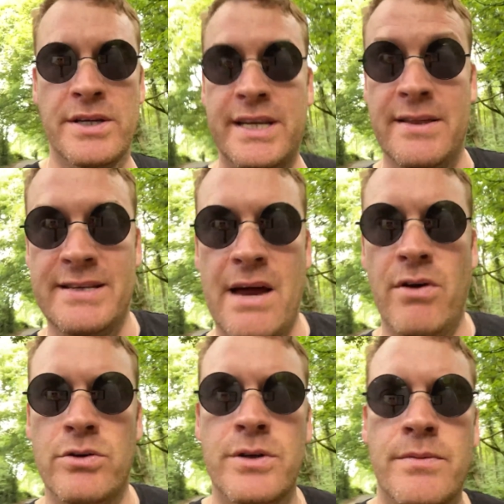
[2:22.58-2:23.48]
see these
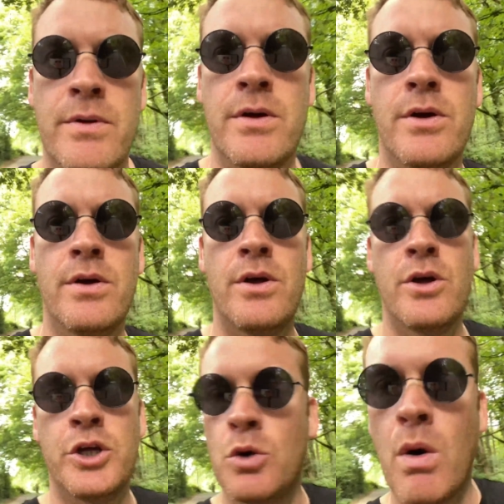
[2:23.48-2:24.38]
arrows.
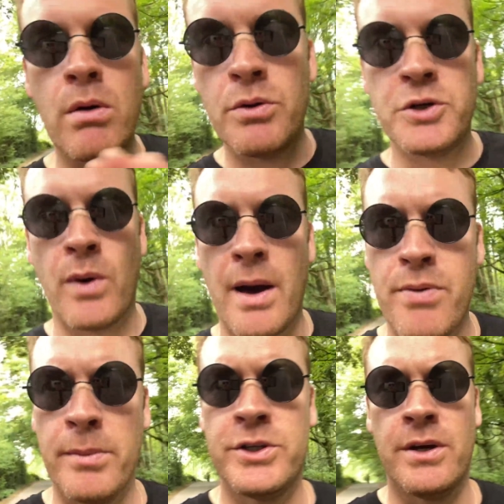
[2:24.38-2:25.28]
You won't lose your way, I
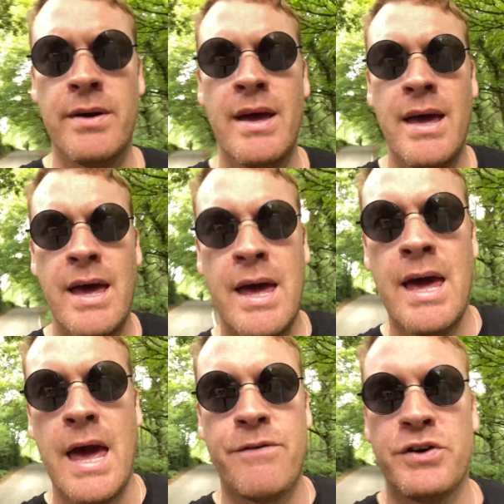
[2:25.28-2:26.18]
promise you.
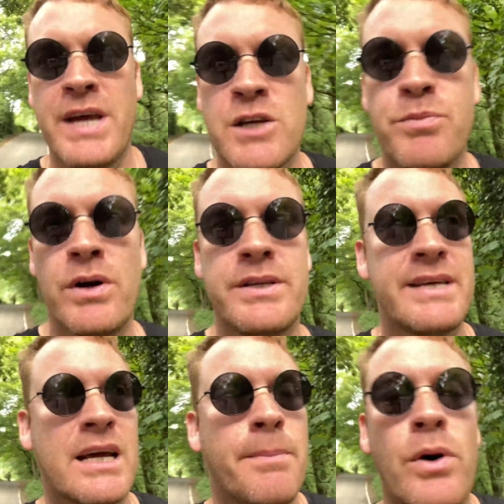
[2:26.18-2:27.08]
If you're desperate to
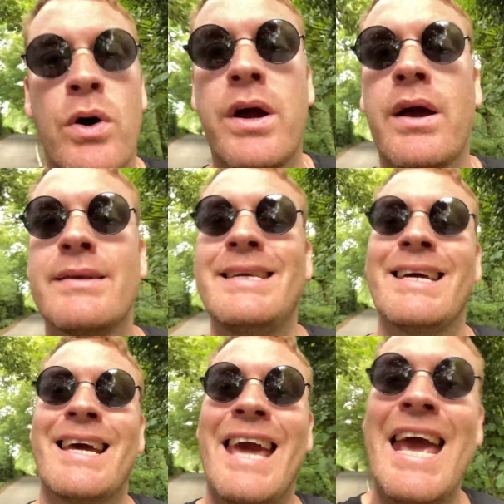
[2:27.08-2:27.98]
take a book, take
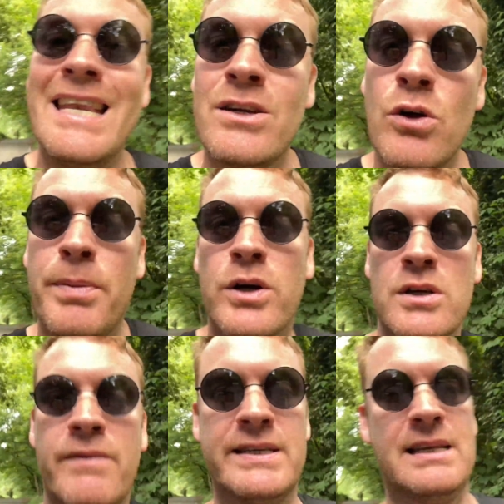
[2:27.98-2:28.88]
a Kindle, because
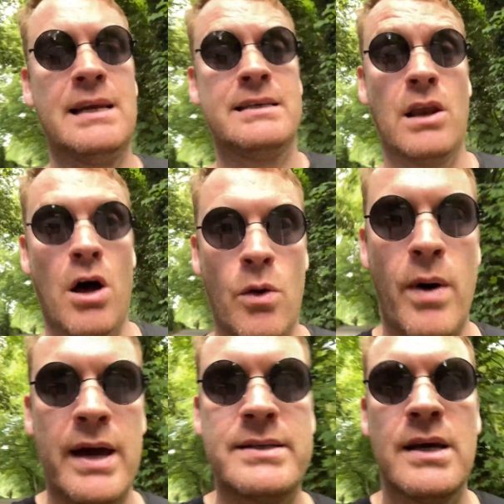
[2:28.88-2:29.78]
obviously it's
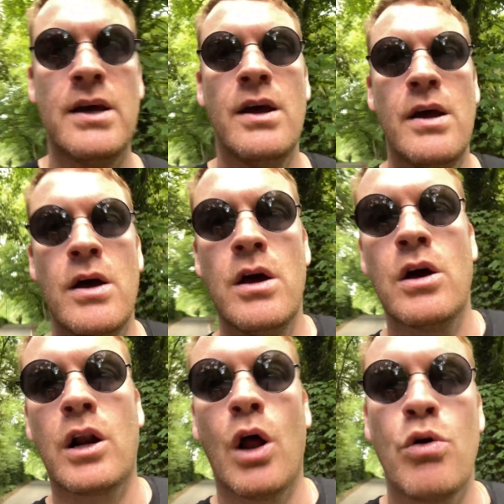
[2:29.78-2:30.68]
lightweight.
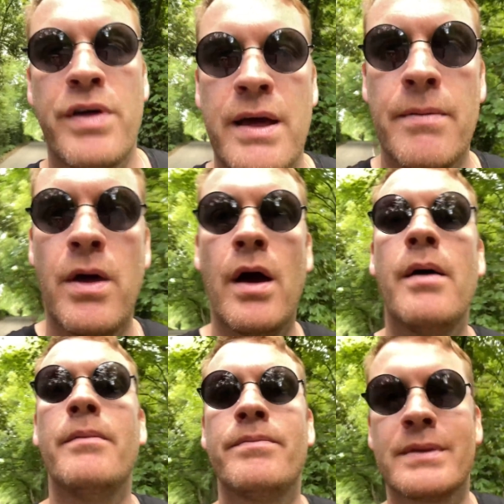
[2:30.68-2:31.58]
Clothing,
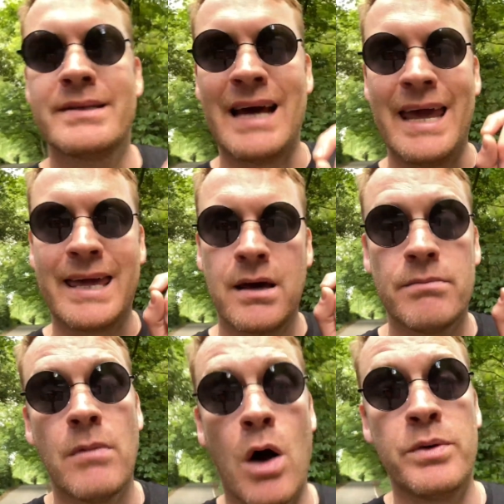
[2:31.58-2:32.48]

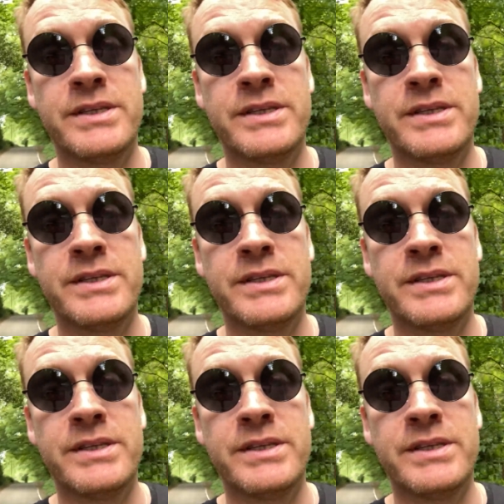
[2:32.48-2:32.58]
I would